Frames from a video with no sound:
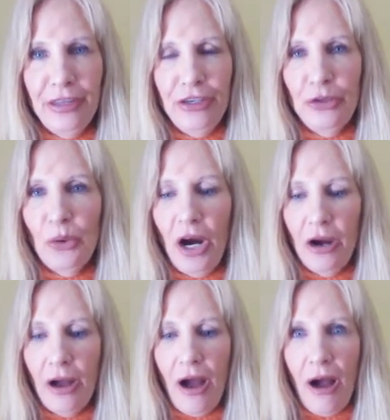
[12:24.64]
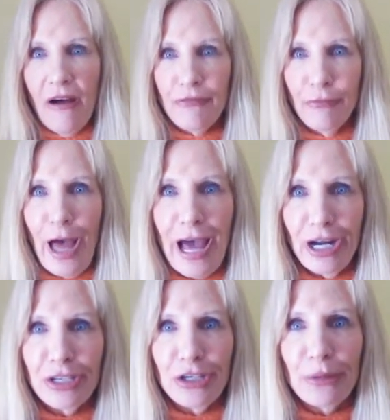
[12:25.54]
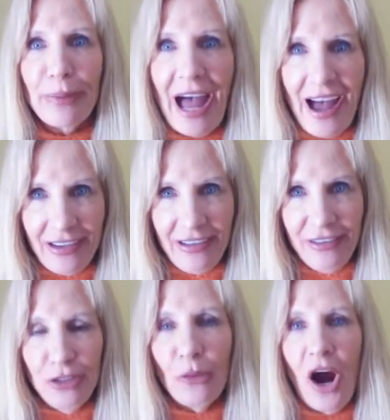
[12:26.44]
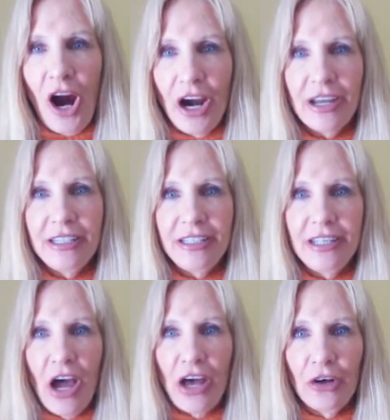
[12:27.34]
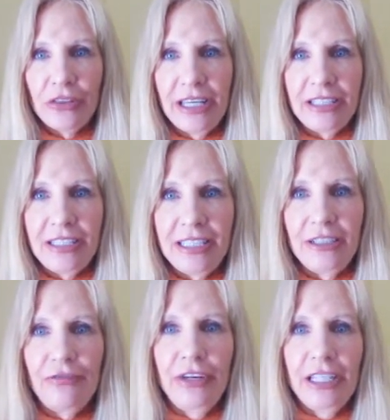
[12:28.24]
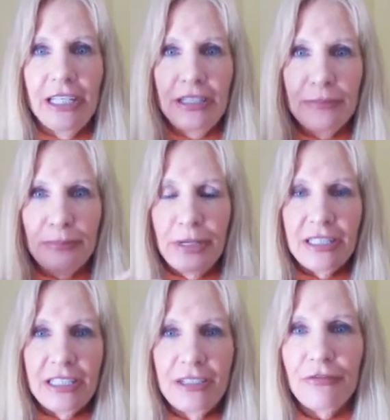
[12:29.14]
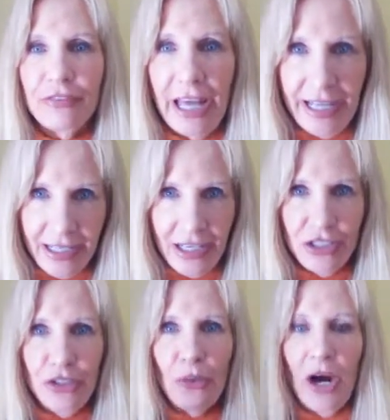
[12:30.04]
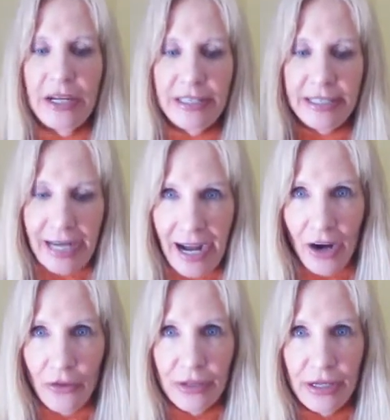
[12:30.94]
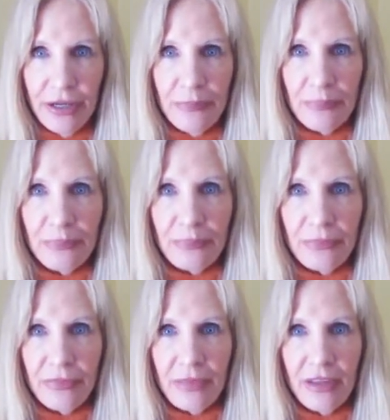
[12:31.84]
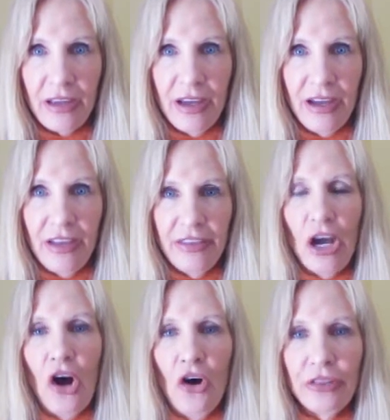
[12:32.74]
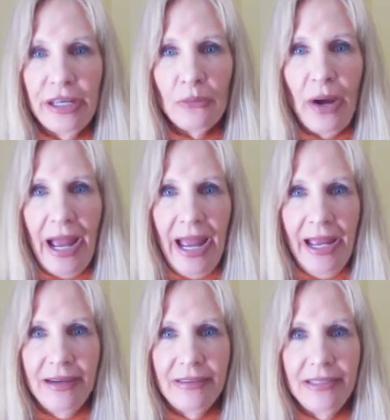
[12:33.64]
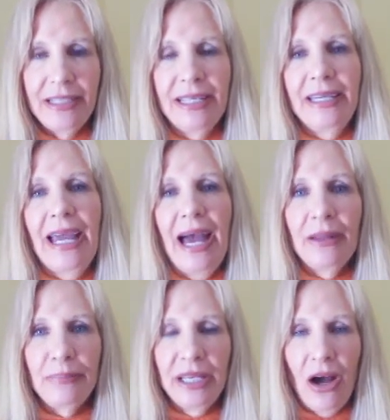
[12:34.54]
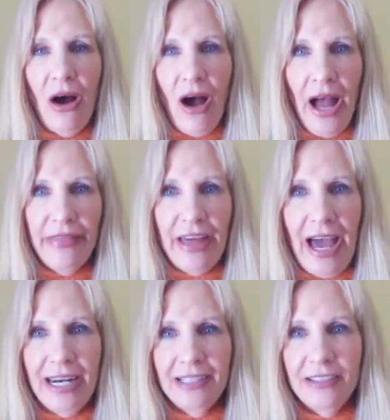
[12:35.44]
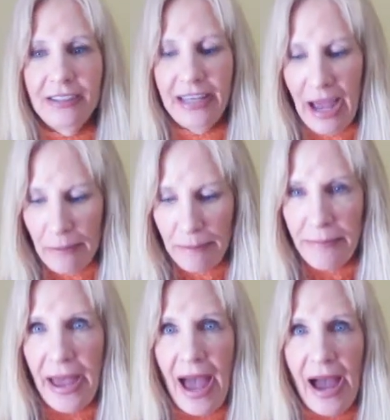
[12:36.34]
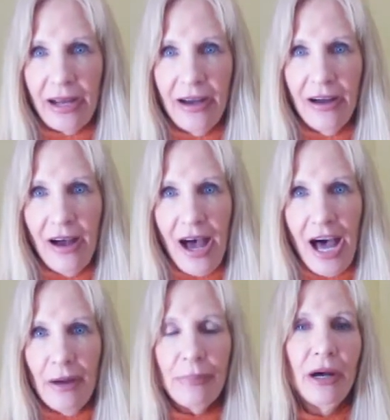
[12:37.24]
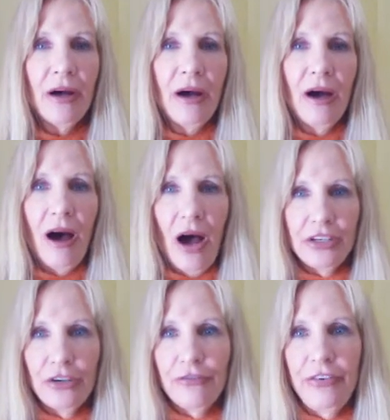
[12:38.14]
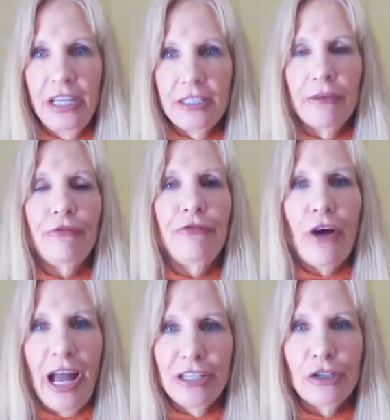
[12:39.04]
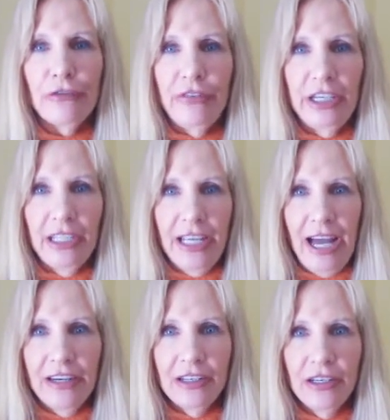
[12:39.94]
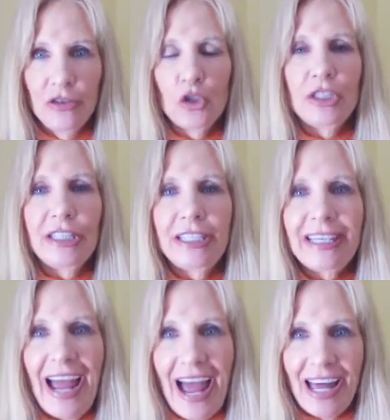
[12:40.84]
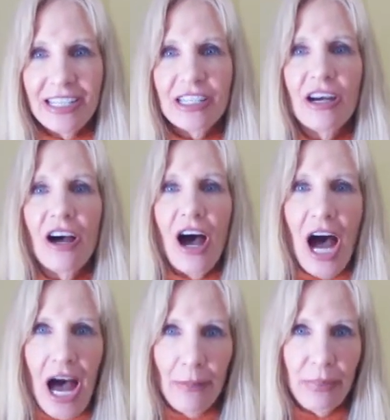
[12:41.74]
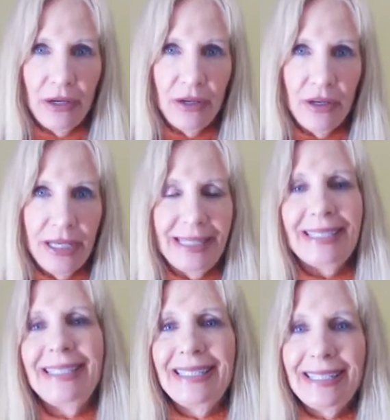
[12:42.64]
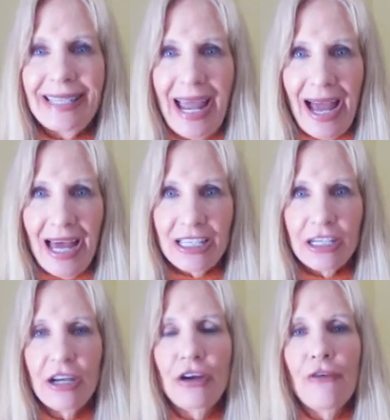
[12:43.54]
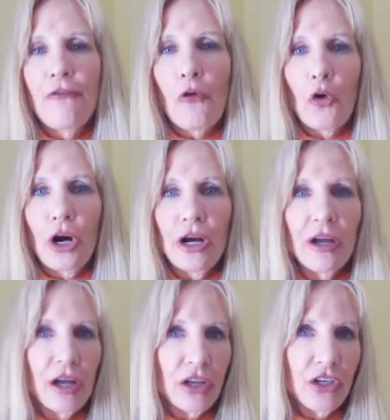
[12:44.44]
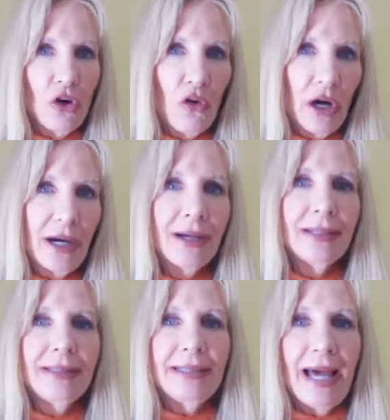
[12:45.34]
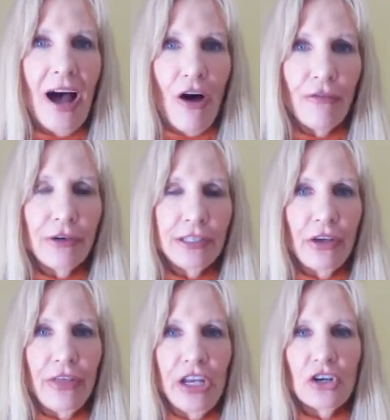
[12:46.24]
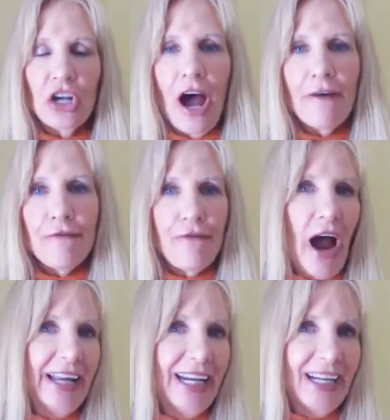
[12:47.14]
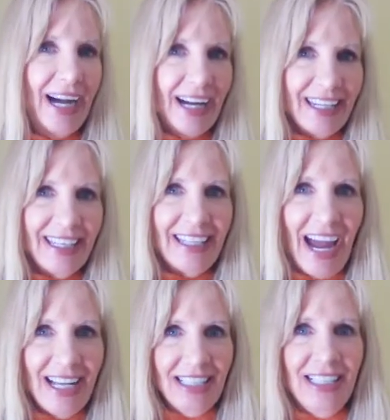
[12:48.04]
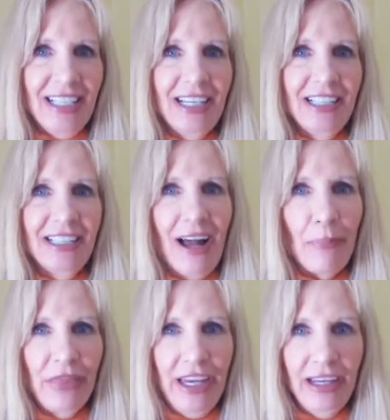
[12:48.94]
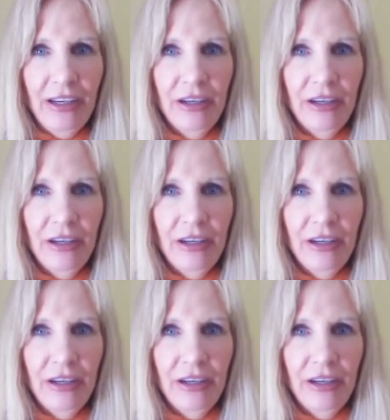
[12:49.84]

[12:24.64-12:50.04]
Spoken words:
You are flat on your back. You are not only defeated, but deflated. You are down. The only way to get beyond that is to get back up on your feet, to find your feet again, to stand up, to stand for yourself so that you're not fighting against something.